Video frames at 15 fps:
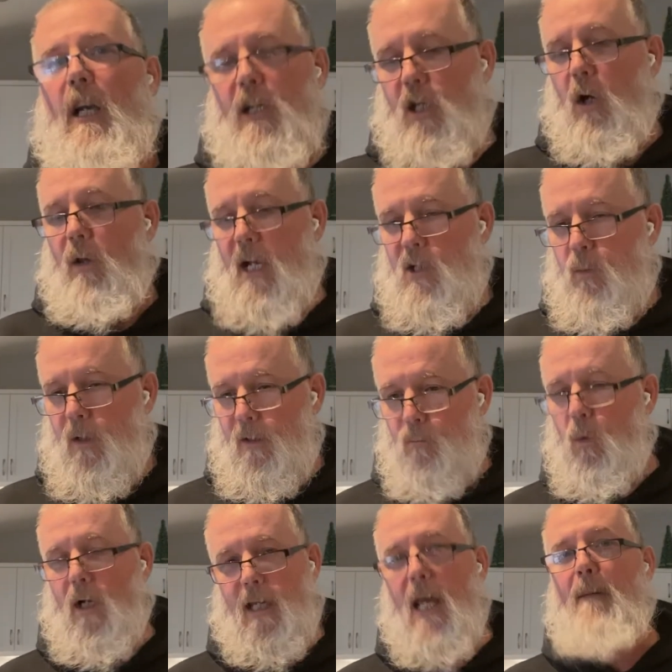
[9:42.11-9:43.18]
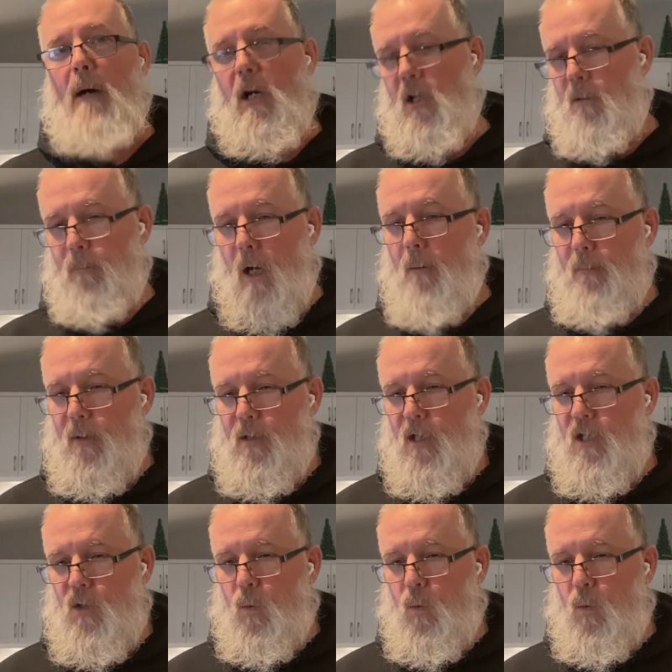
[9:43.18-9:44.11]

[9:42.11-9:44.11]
that's what came out of the pump is